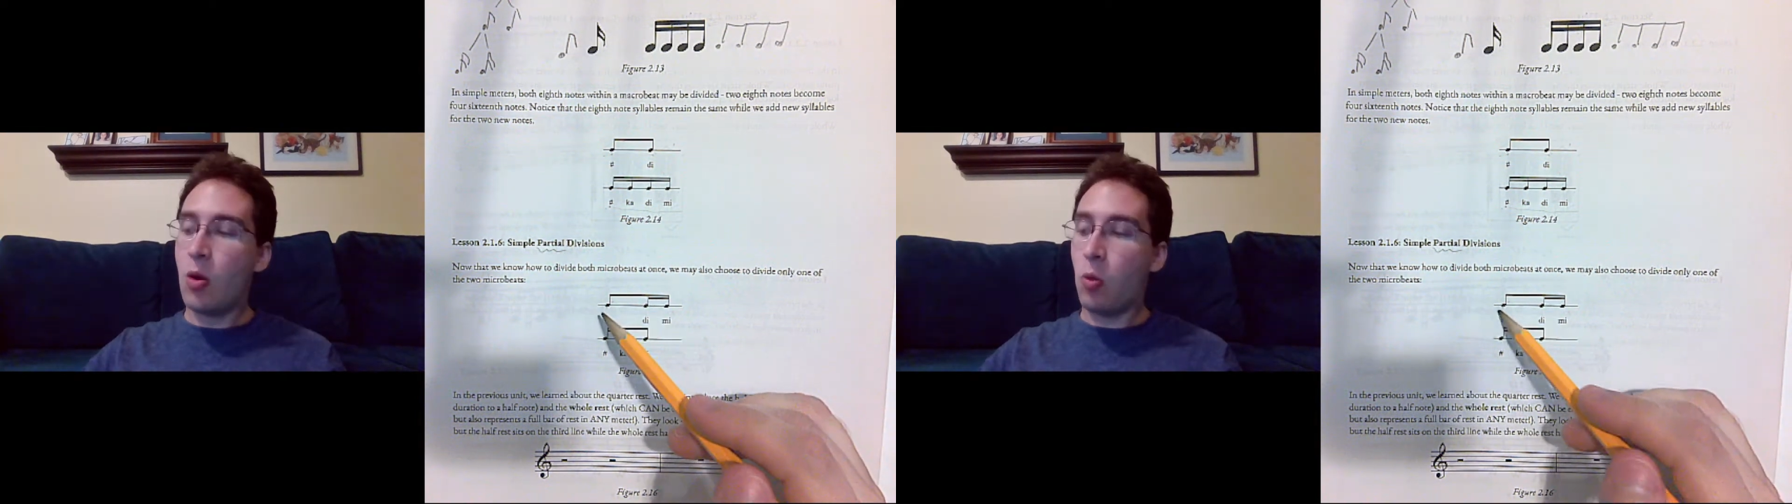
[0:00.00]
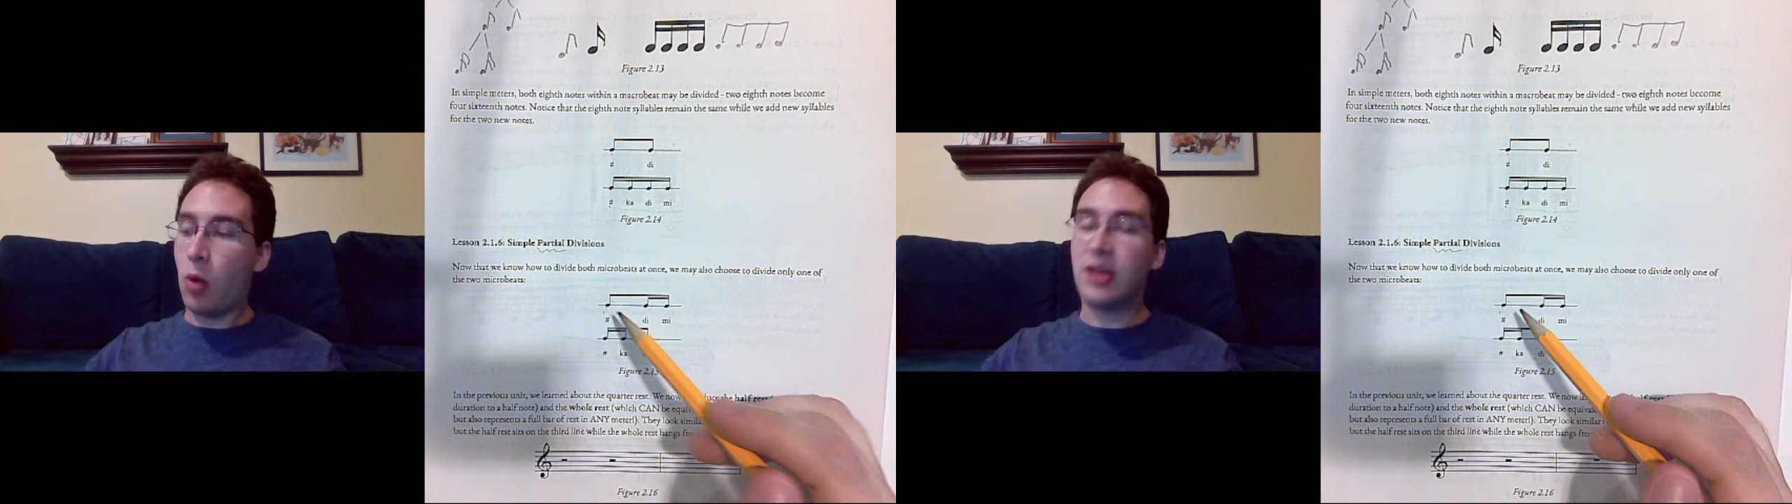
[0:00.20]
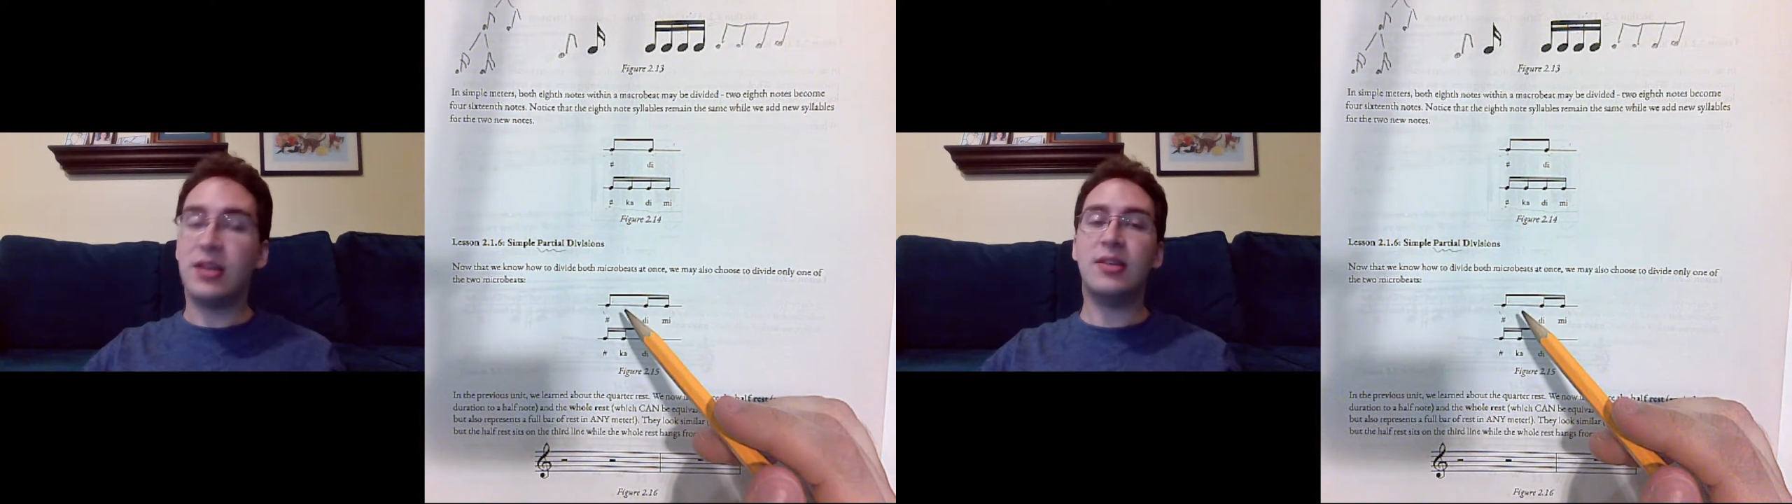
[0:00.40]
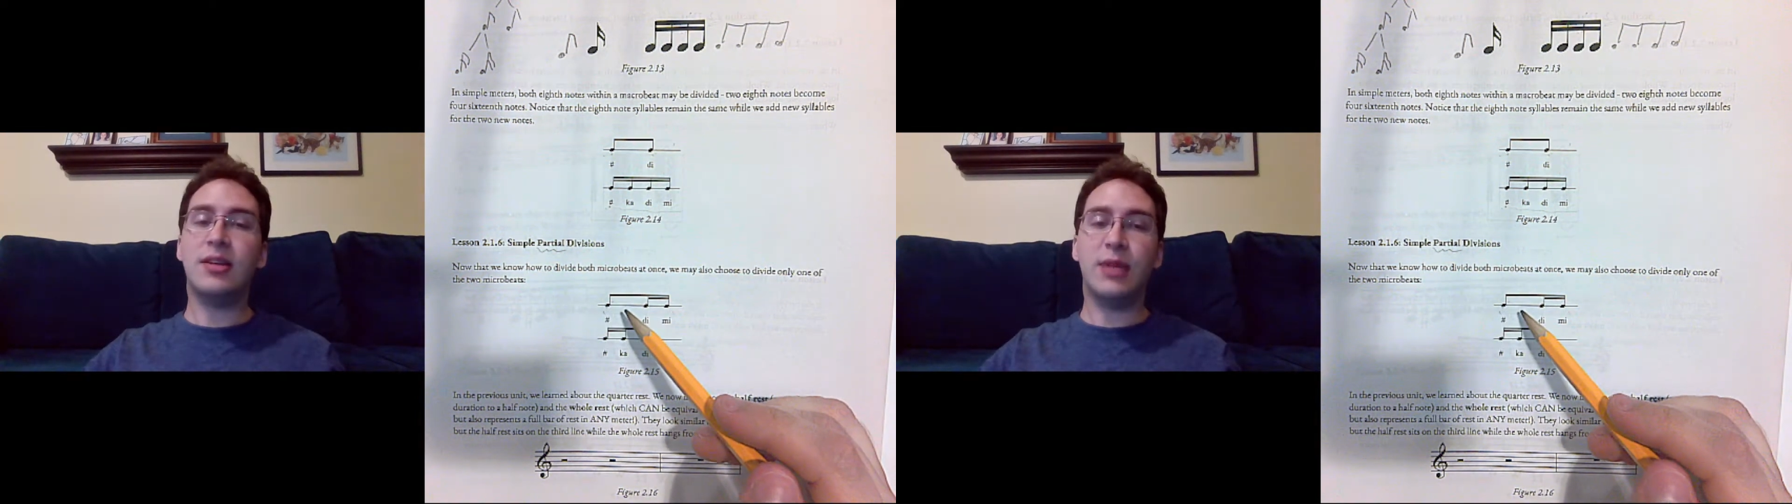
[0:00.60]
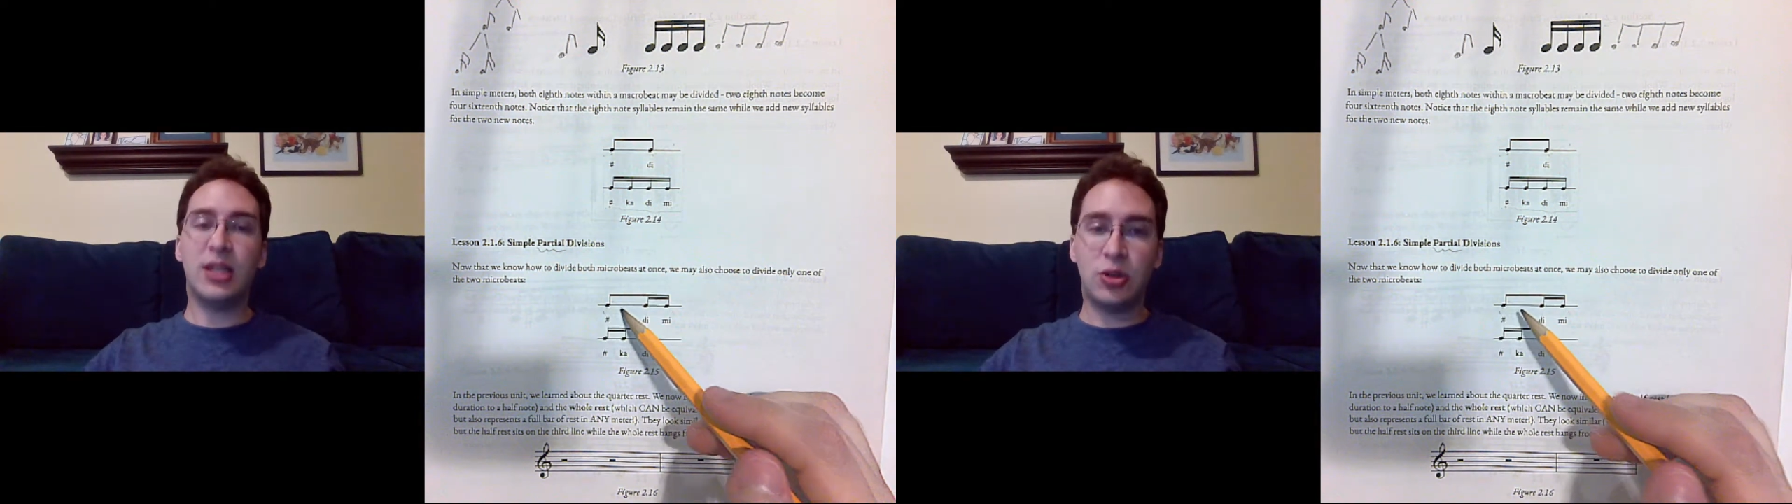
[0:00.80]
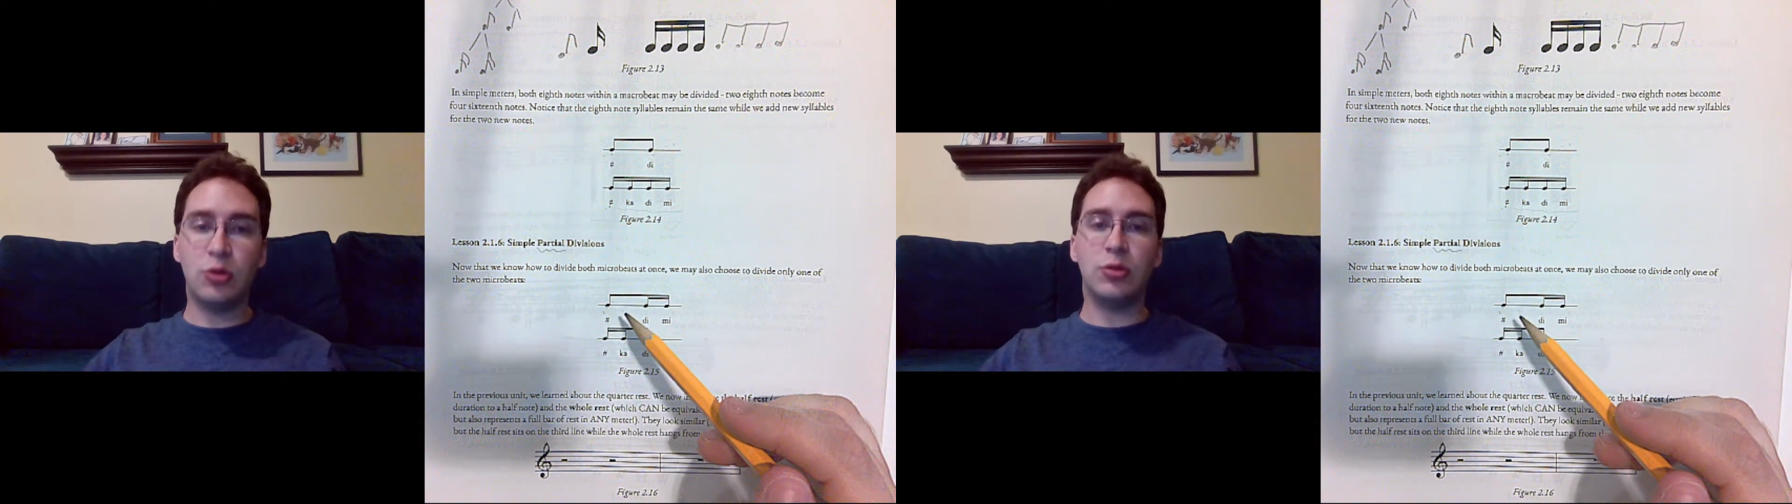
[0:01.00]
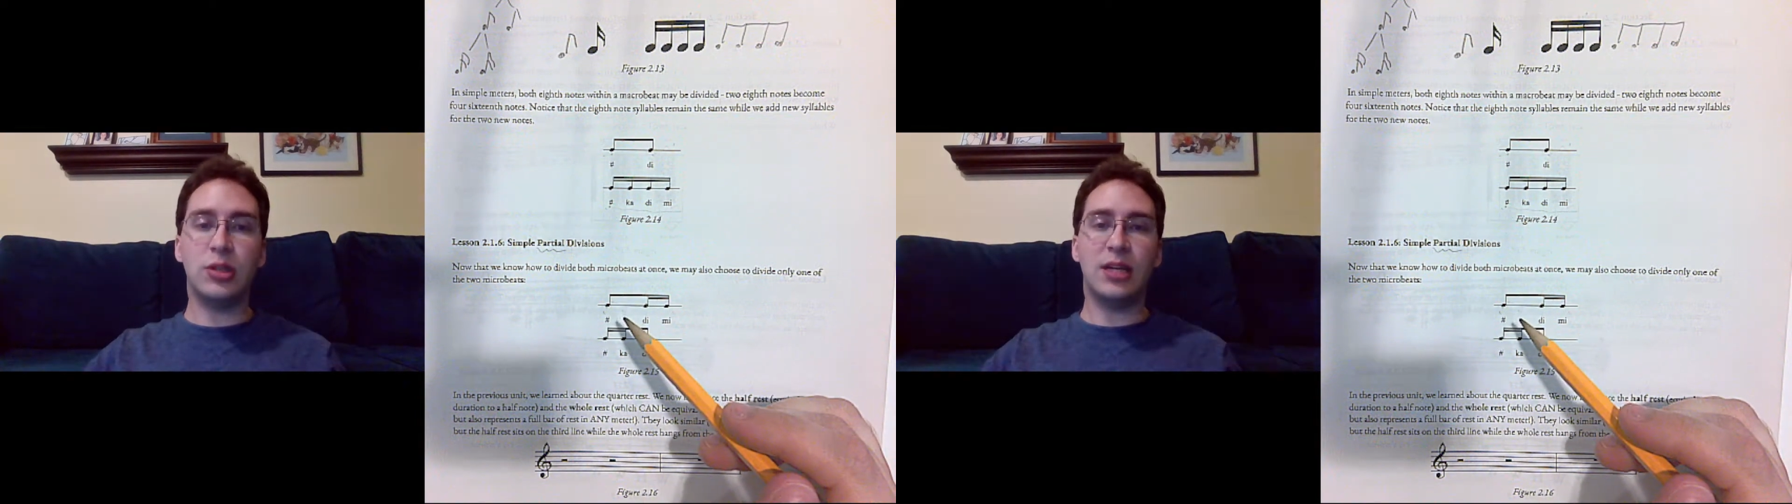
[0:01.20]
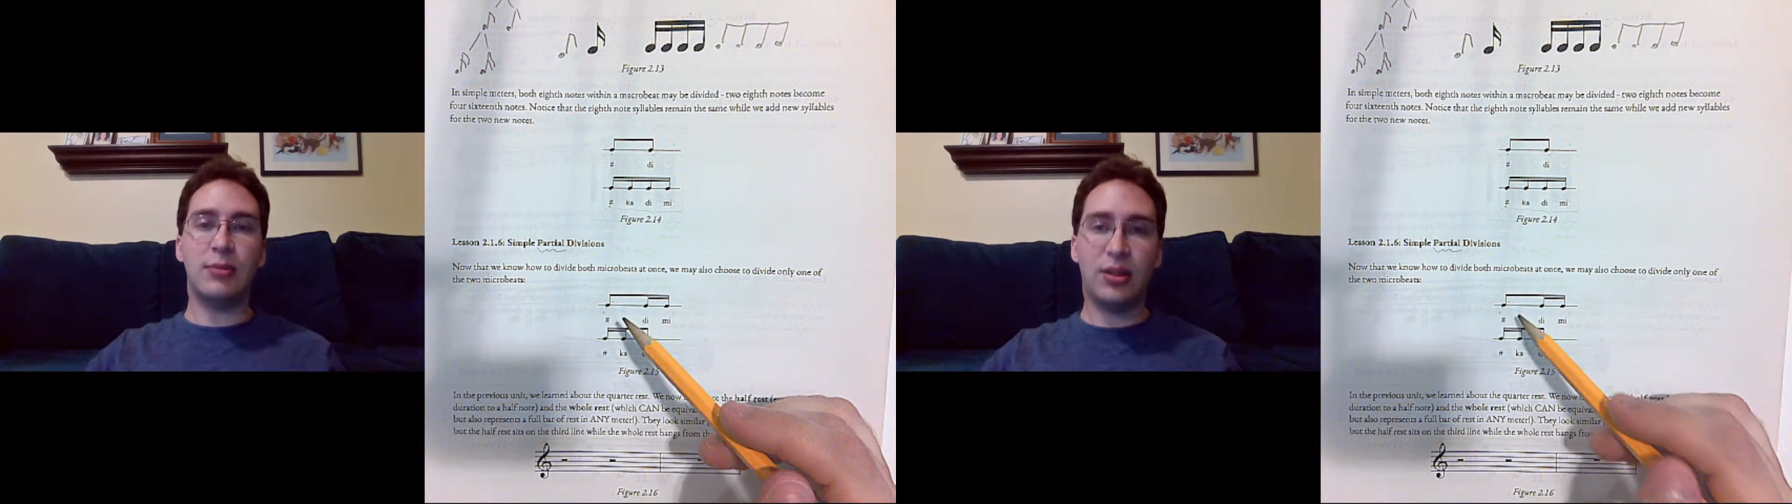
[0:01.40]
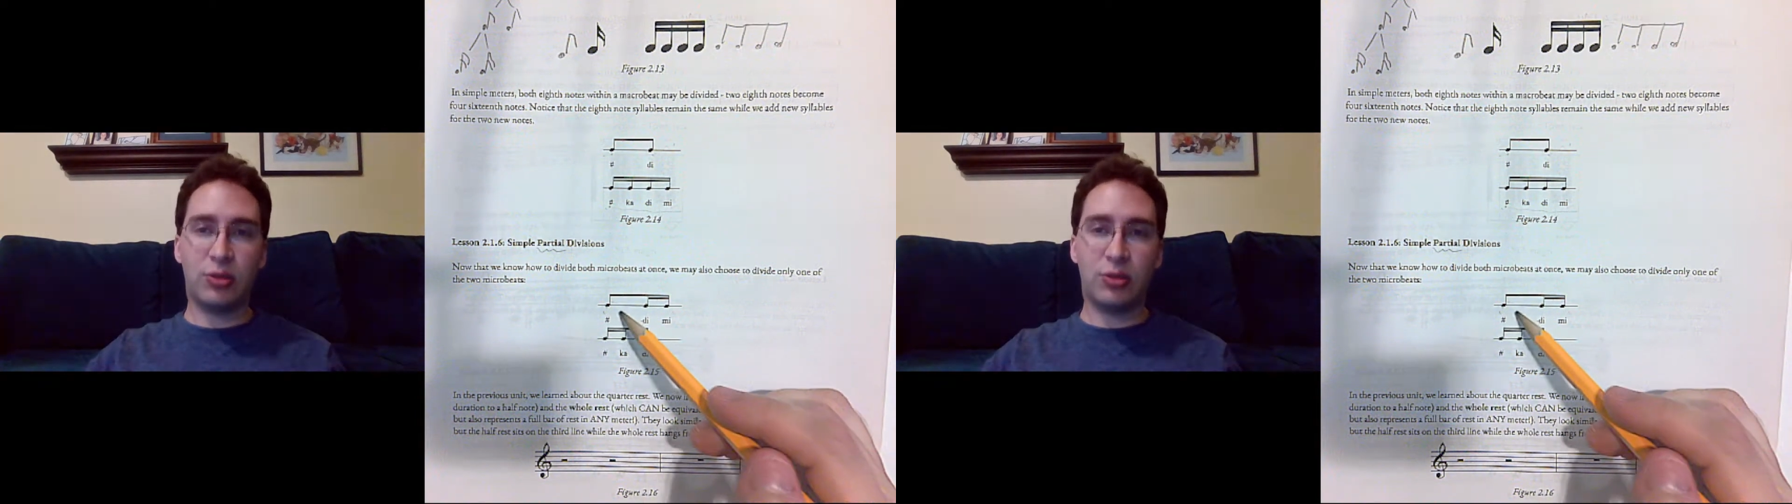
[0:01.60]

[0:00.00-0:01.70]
1D me, 2D me,